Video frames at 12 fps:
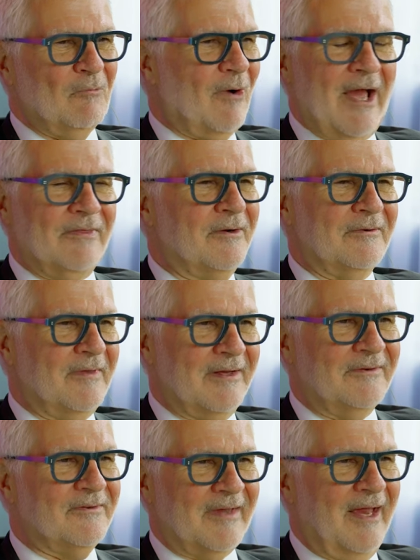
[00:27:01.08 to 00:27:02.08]
rather
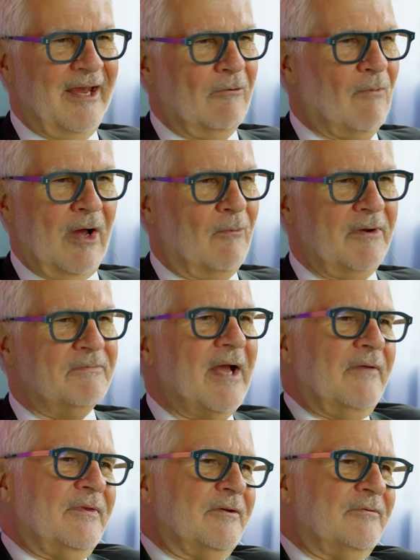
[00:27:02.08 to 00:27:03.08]
than saying, well, we've
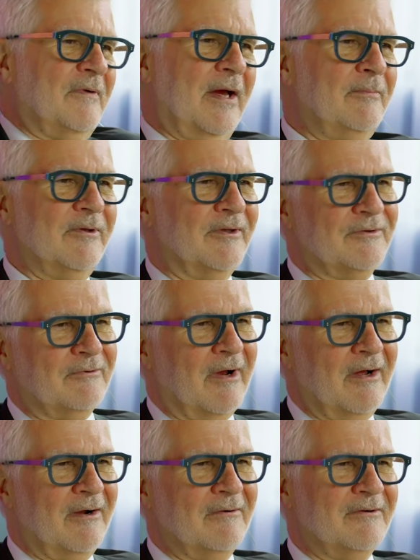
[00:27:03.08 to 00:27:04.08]
got this fabulous
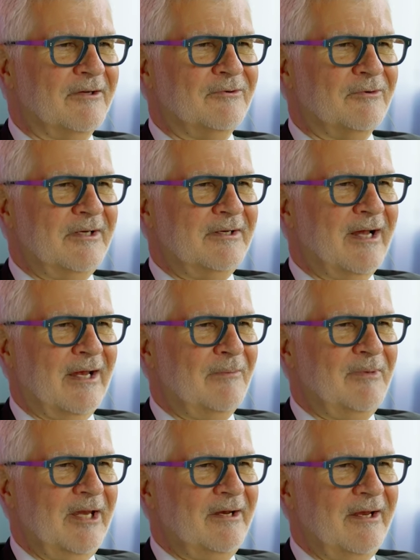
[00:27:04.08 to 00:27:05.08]
drug to treat
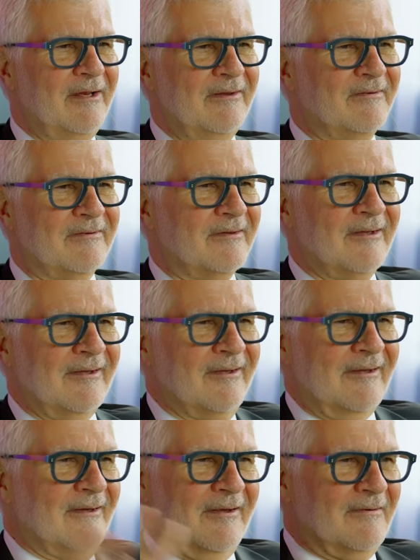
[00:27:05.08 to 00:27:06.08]

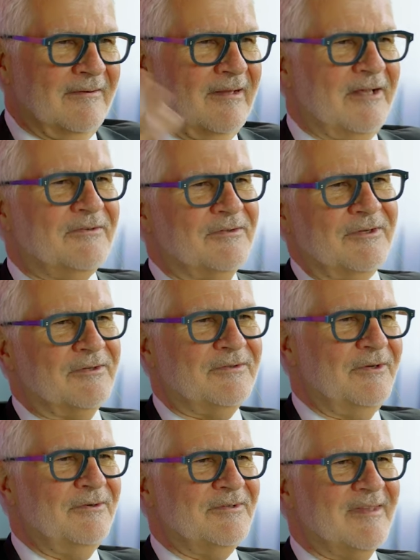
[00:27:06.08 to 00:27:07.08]
diabetes. Let's just
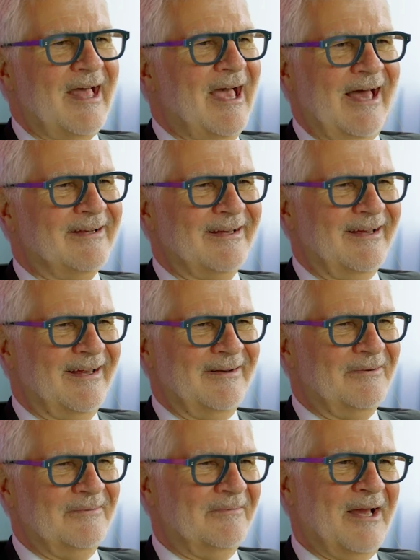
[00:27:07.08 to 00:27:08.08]
use that
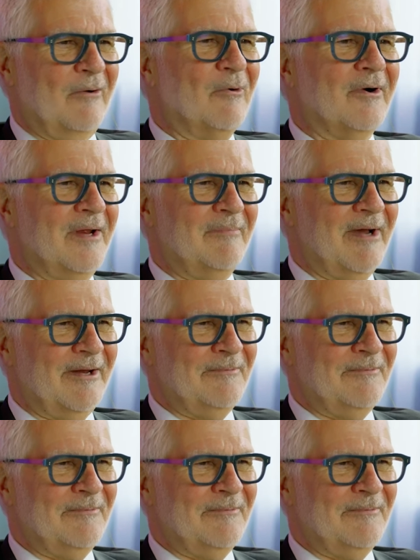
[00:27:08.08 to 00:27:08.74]
and not worry about